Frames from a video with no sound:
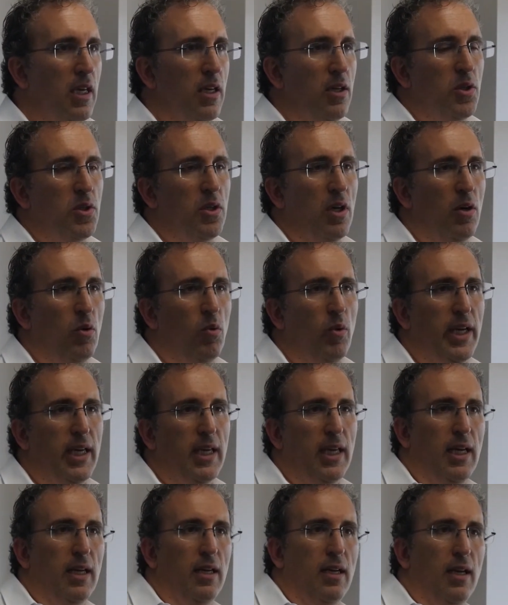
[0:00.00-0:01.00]
So we
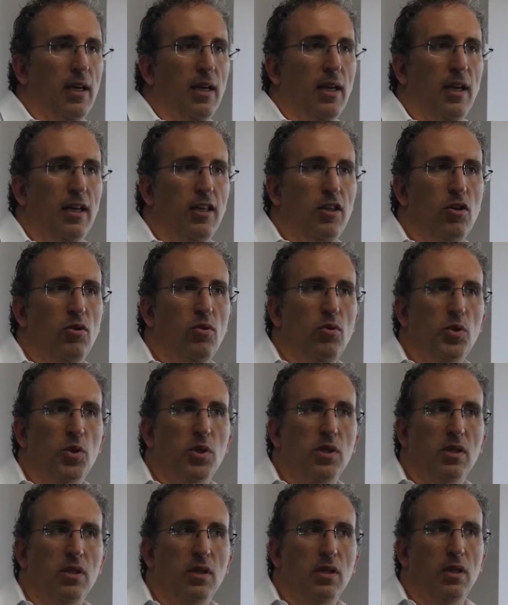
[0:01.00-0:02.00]
can
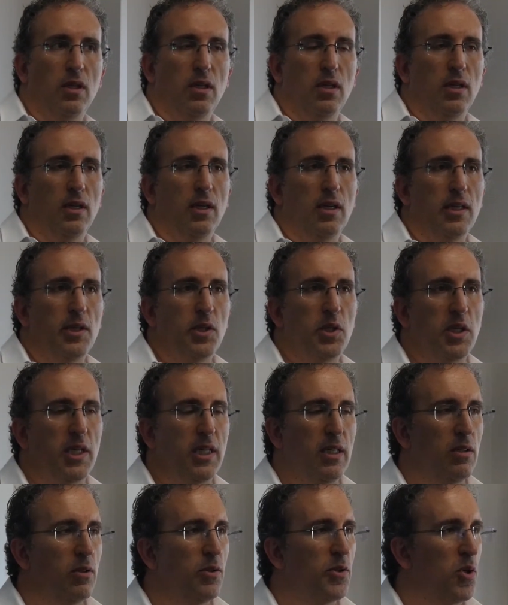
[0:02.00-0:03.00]
use
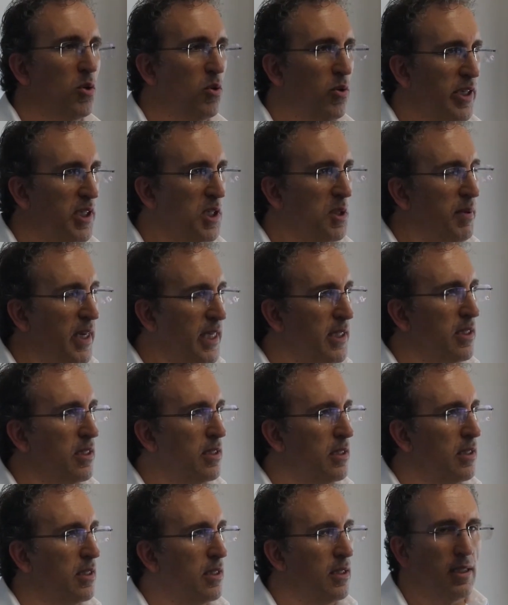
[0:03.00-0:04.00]
skills or
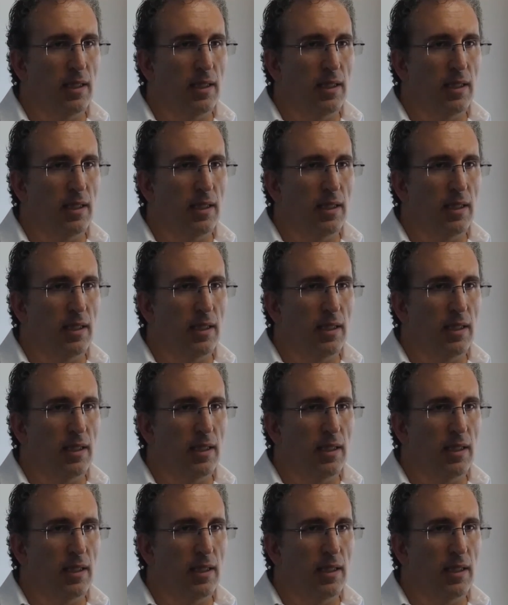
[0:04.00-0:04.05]
expected